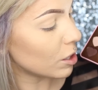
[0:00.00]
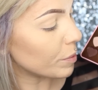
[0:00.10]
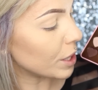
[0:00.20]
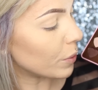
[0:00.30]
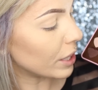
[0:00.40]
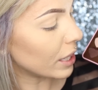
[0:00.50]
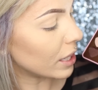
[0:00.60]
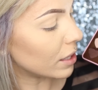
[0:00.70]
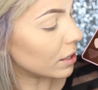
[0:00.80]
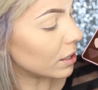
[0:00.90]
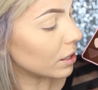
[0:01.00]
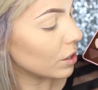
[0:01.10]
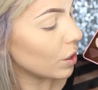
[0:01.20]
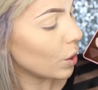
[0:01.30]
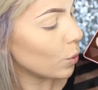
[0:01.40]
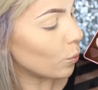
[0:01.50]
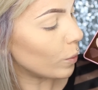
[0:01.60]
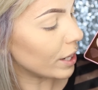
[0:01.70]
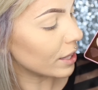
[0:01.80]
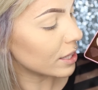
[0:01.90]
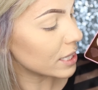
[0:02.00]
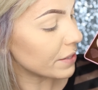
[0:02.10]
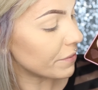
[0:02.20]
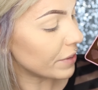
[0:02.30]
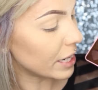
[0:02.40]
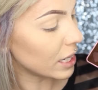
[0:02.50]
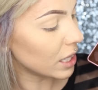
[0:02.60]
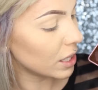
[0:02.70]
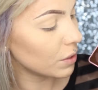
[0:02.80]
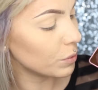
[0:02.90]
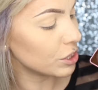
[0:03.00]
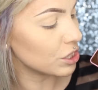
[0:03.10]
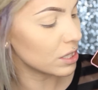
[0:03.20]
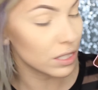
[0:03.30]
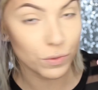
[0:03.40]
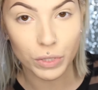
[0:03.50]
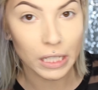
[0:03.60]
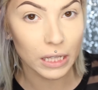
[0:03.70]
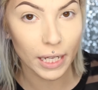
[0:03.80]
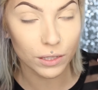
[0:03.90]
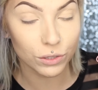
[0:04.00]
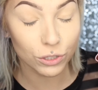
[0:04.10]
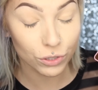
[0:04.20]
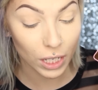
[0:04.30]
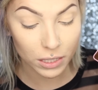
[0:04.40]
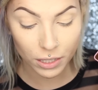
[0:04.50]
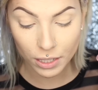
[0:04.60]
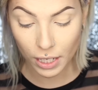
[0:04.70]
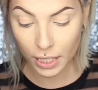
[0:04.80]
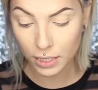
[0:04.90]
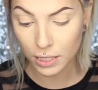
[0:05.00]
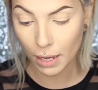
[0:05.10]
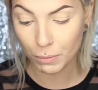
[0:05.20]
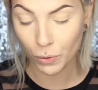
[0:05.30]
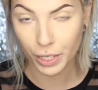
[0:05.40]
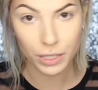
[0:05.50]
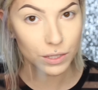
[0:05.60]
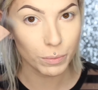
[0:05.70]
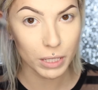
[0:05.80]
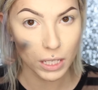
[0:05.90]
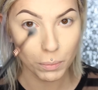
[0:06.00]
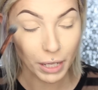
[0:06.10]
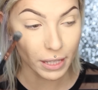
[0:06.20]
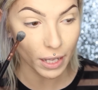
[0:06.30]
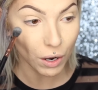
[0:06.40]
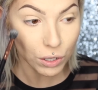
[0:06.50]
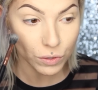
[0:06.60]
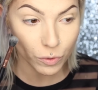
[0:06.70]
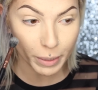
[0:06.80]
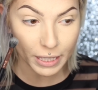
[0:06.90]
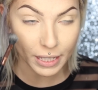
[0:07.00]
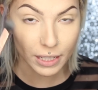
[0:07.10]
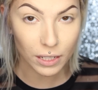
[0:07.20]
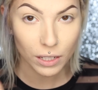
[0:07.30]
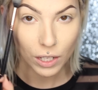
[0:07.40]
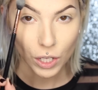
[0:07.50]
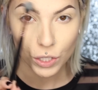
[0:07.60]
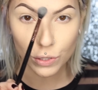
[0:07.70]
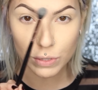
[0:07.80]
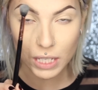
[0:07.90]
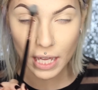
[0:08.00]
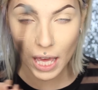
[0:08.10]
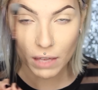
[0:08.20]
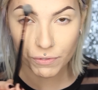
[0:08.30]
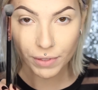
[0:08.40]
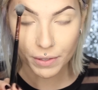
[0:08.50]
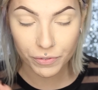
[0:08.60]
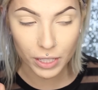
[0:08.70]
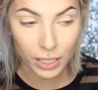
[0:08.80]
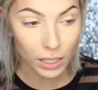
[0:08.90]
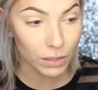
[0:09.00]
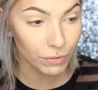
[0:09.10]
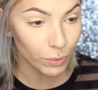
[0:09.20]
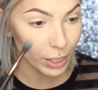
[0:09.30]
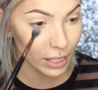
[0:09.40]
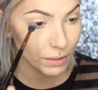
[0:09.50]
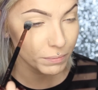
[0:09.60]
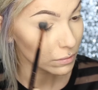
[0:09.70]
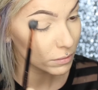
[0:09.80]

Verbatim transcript: I'll be going in with Divinity, which is this really light neutral color and I'm going to be applying that all over my lid using a fluffy E40.